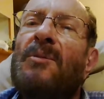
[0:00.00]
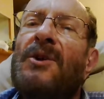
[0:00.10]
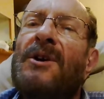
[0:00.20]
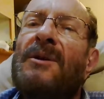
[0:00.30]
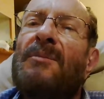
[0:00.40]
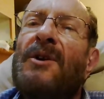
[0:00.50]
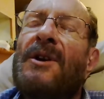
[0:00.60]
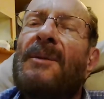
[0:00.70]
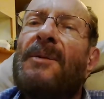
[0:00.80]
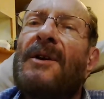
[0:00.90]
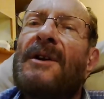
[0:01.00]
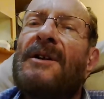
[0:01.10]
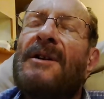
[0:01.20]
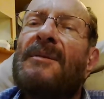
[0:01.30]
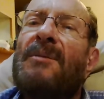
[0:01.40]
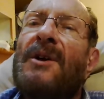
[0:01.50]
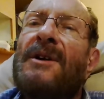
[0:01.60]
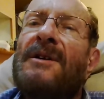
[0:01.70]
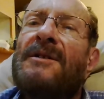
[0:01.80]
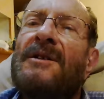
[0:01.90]
be manipulated
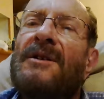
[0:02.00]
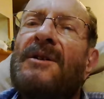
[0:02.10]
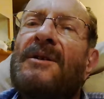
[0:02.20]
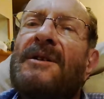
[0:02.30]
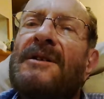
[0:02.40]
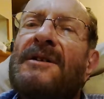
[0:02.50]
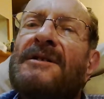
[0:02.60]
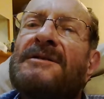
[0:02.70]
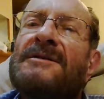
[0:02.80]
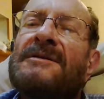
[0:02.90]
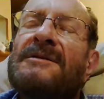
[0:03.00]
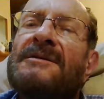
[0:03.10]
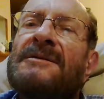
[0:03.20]
in the nucleus